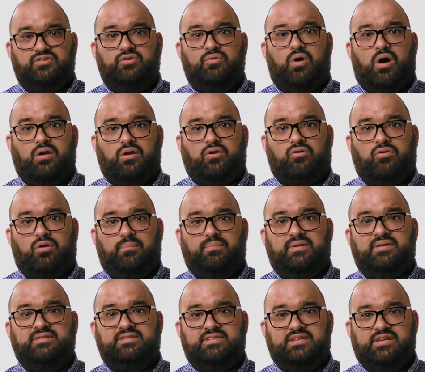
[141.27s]
to
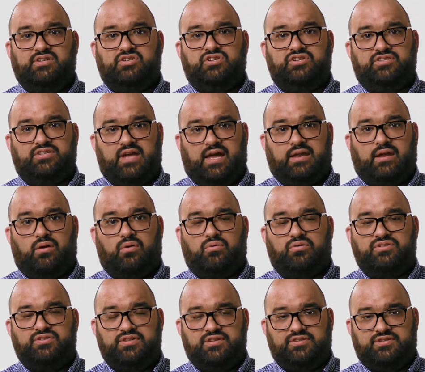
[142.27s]
unencrypted CJIS data
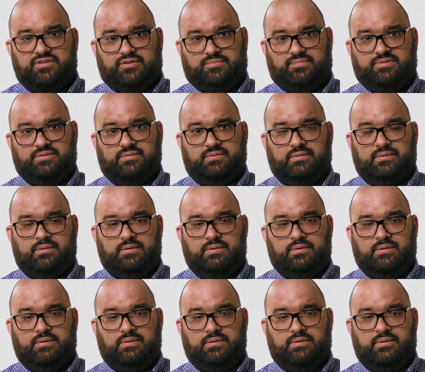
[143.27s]
or systems.